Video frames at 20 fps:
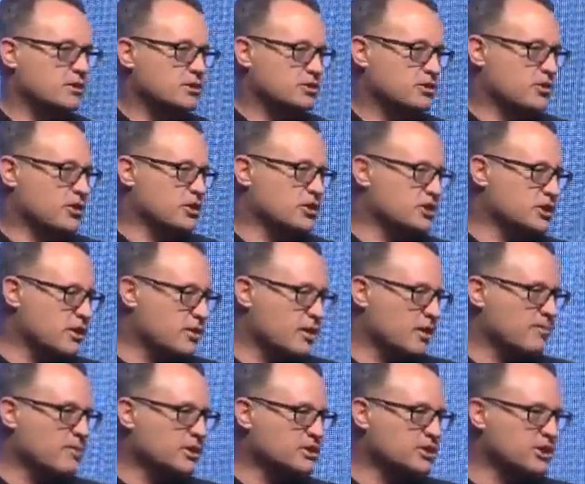So there's a
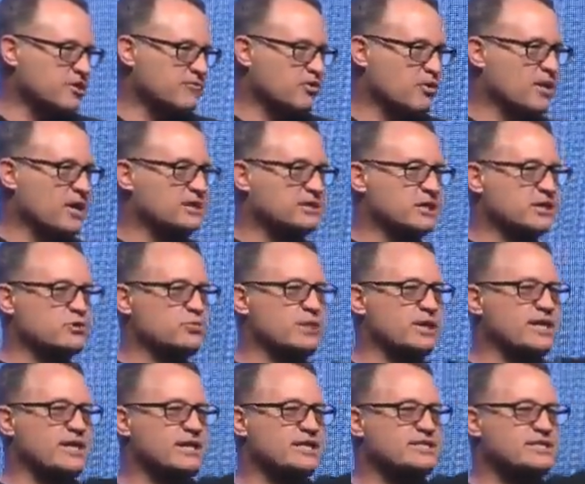bunch of different ways, because
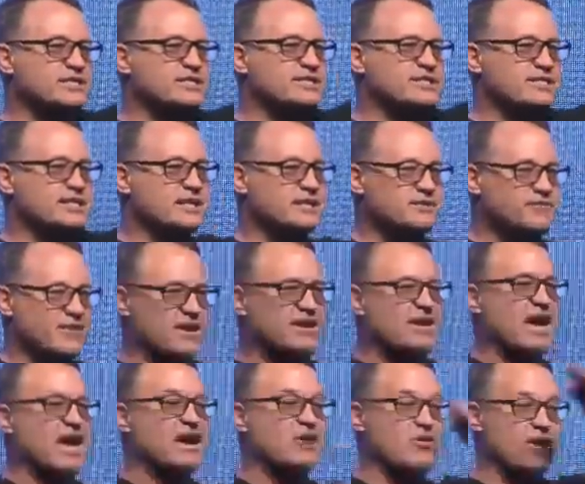when kids see 6 Venn
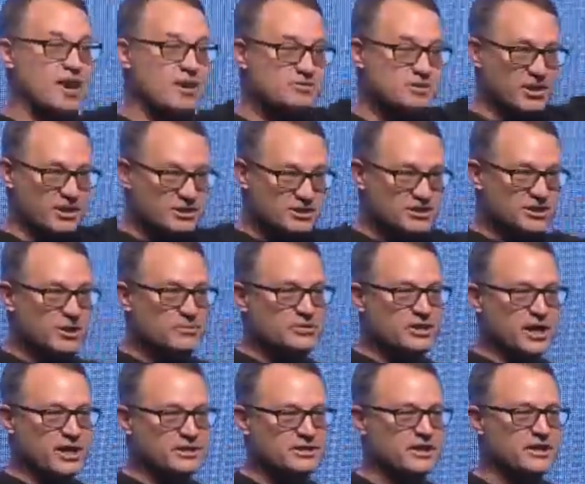diagrams on a
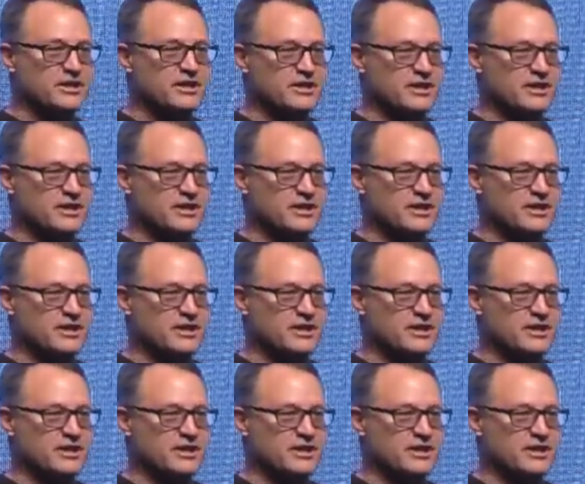subject,